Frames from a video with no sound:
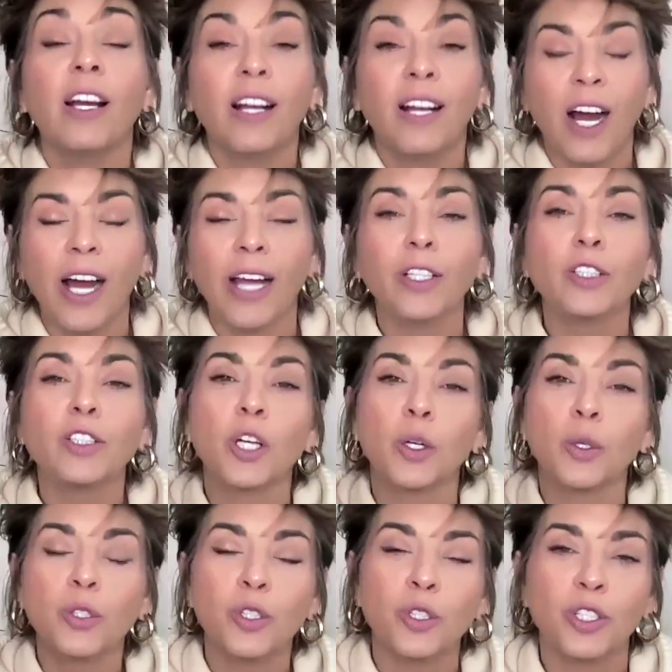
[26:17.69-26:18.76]
Kyle
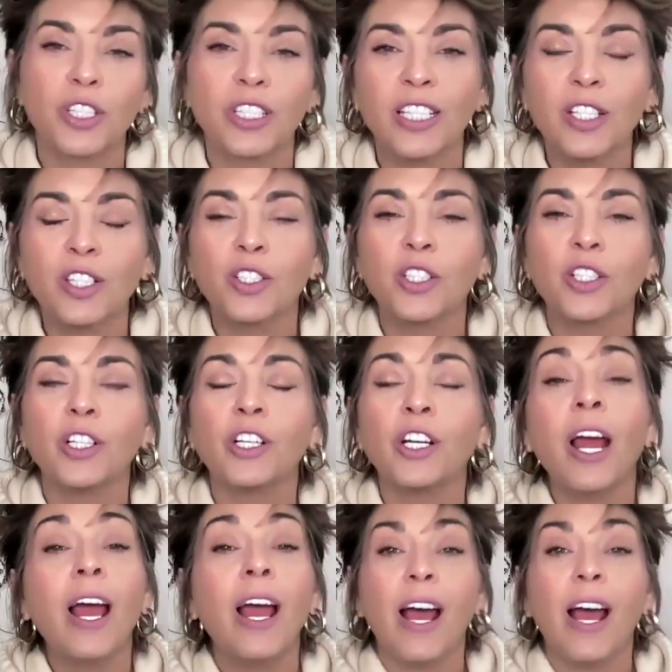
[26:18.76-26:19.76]
toasts her sister.